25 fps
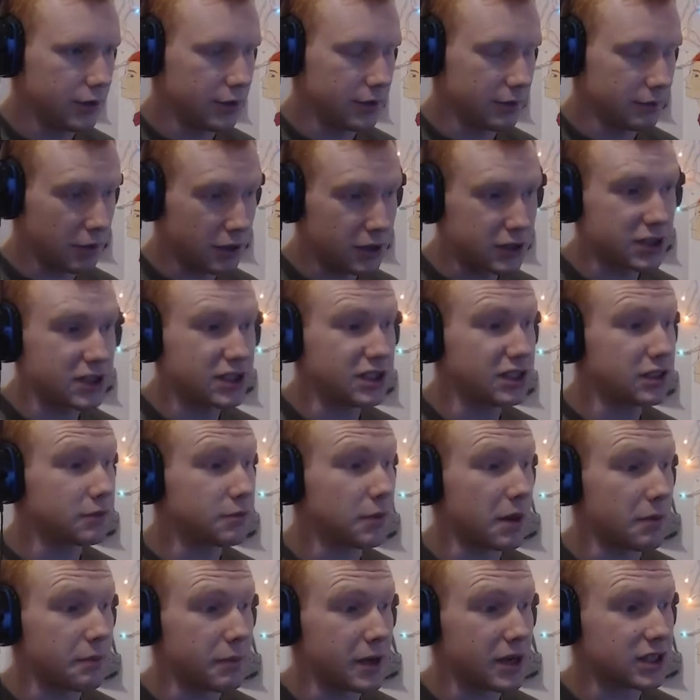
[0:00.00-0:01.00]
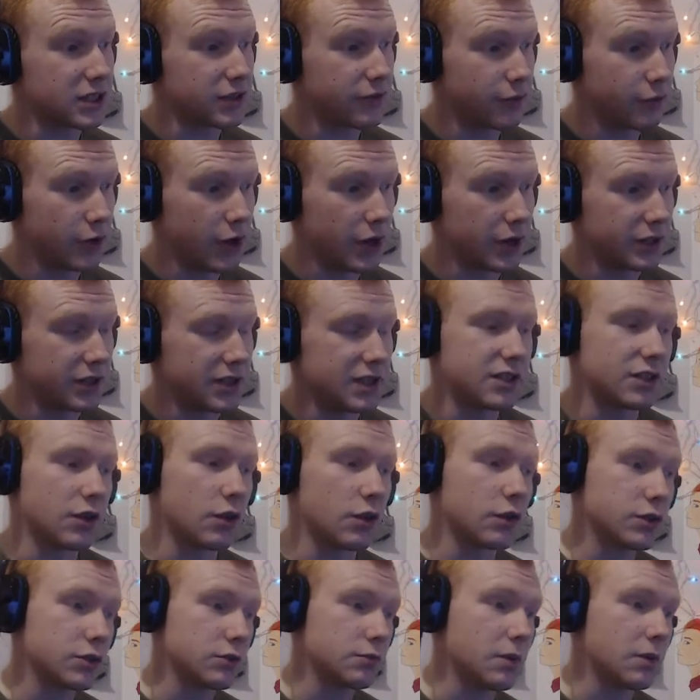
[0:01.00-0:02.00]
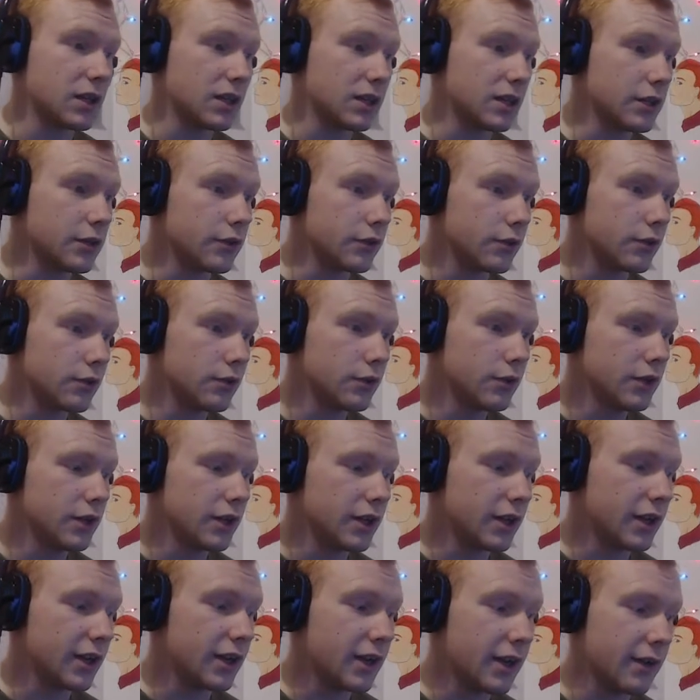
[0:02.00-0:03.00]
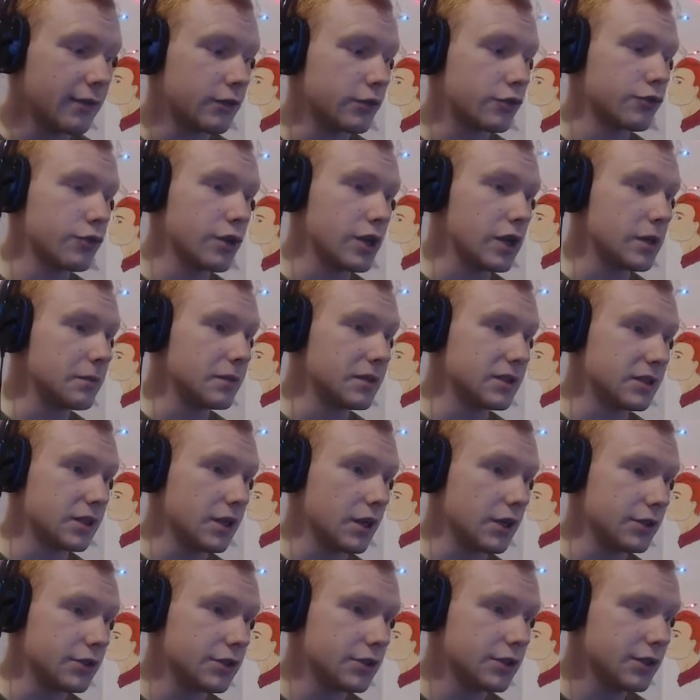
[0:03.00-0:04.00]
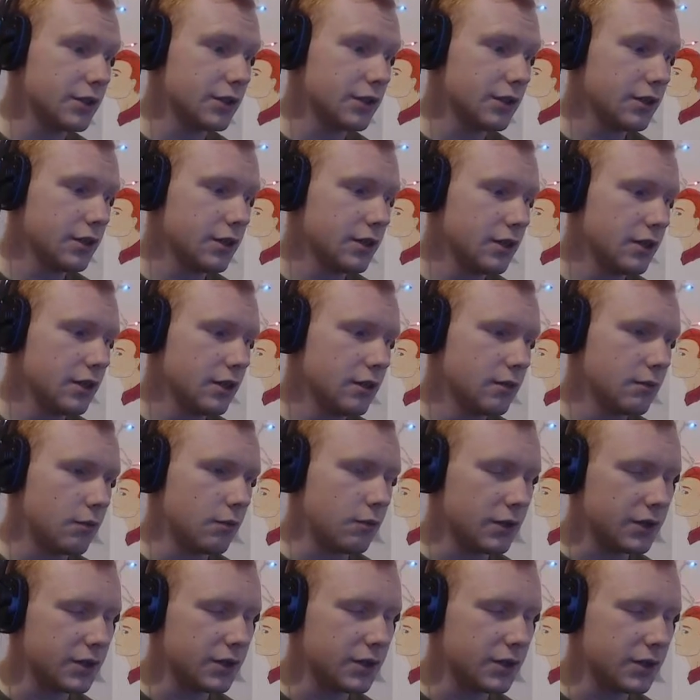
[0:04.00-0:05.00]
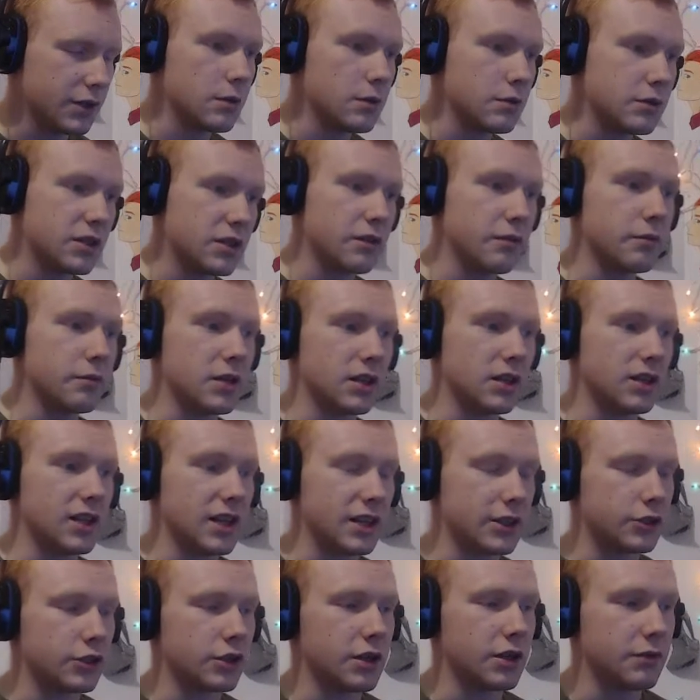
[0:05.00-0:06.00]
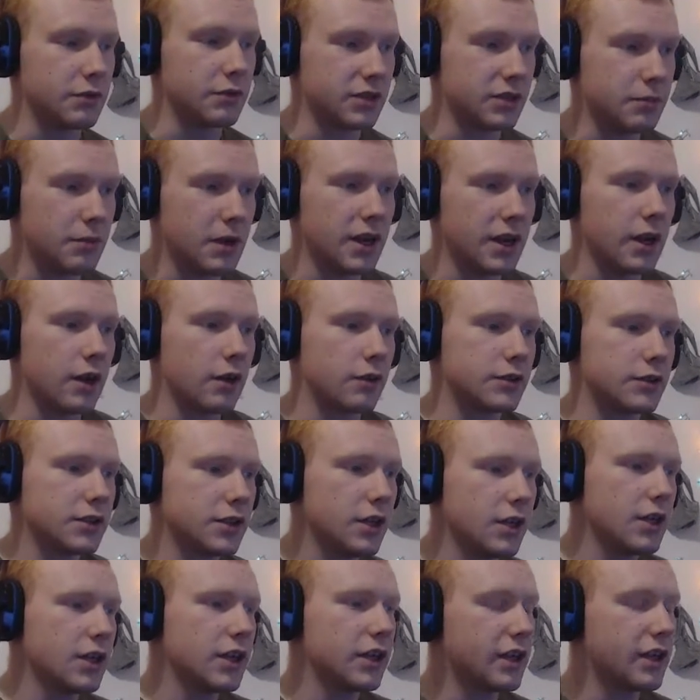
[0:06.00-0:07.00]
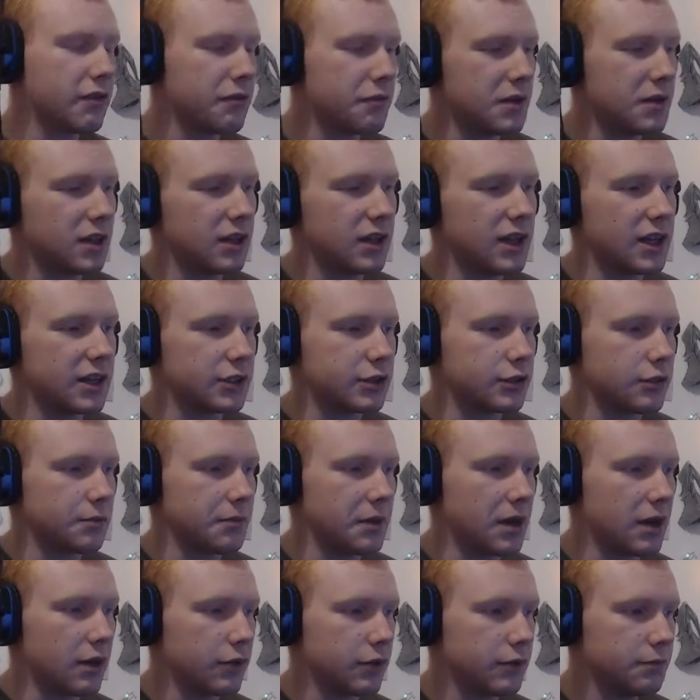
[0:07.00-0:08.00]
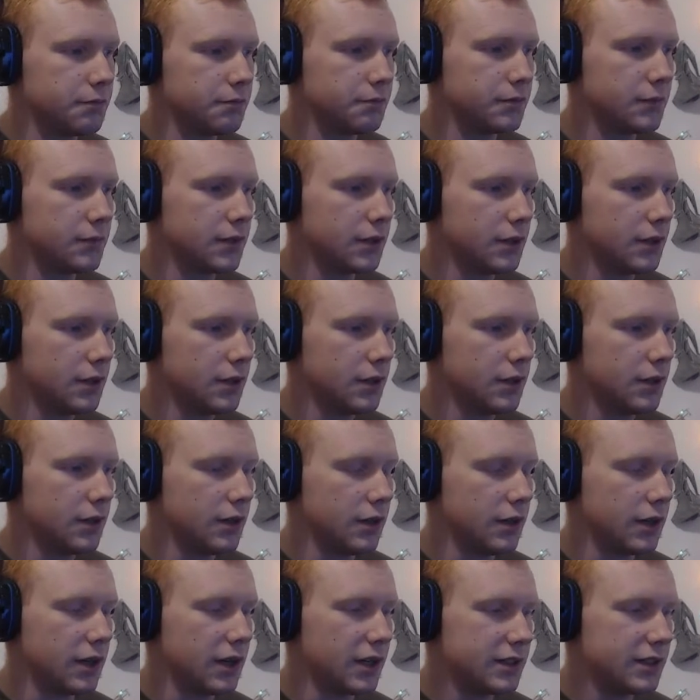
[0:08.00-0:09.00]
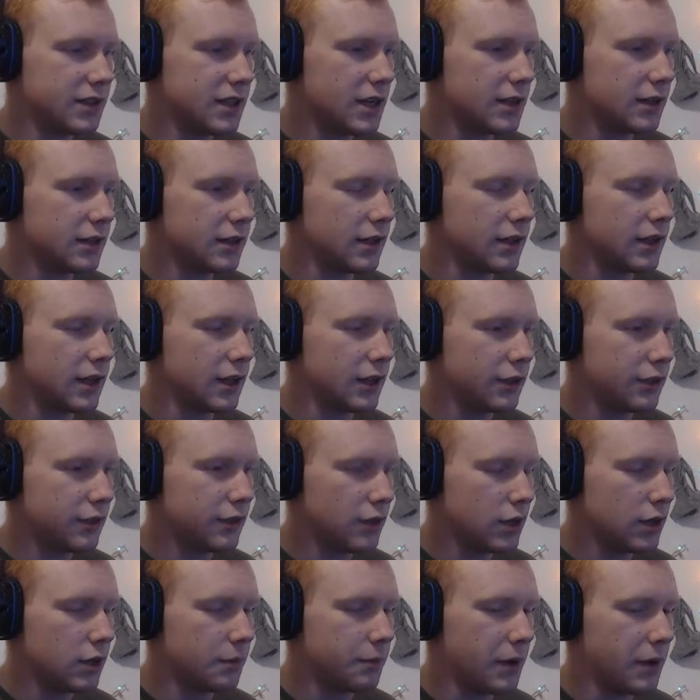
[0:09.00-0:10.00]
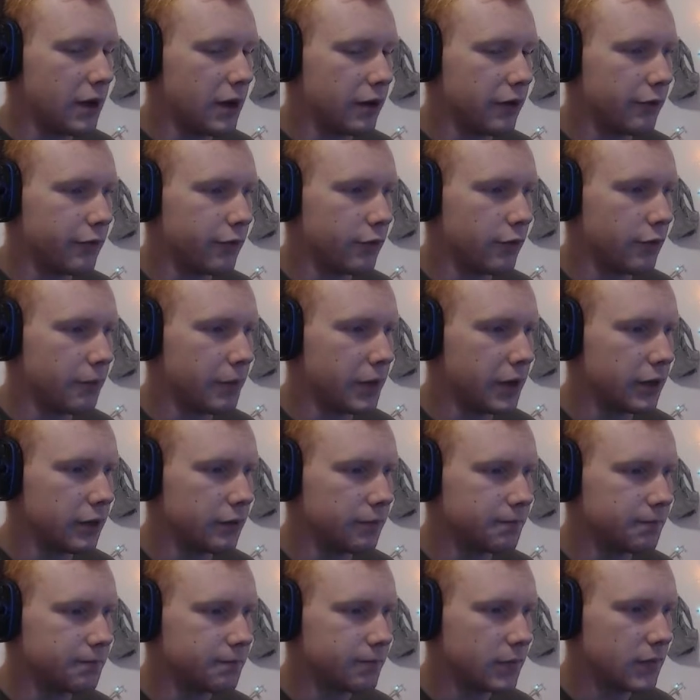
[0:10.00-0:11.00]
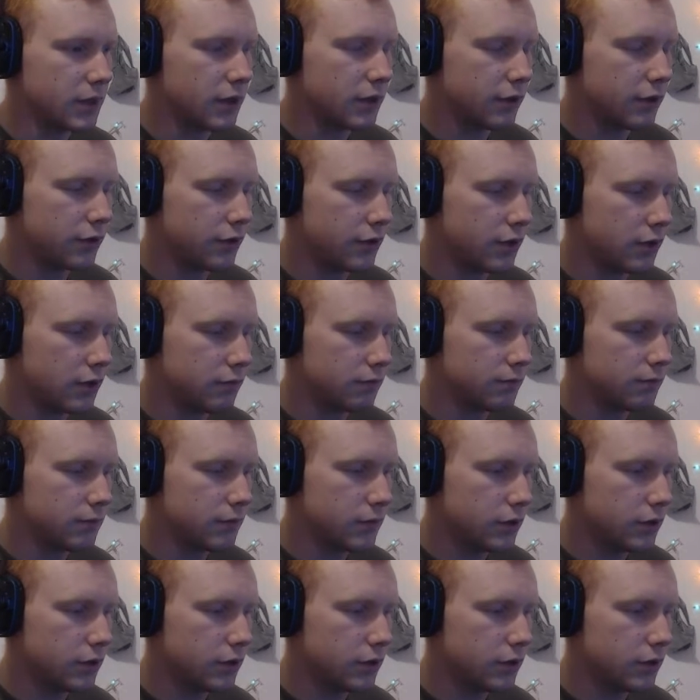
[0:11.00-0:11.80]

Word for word: As much as he's my best friend, he's also my leader, and I have to treat him as such. One time he was giving me a lecture. He was in my house giving me a lecture about it, and I sat and I thought about it for a minute. I thought,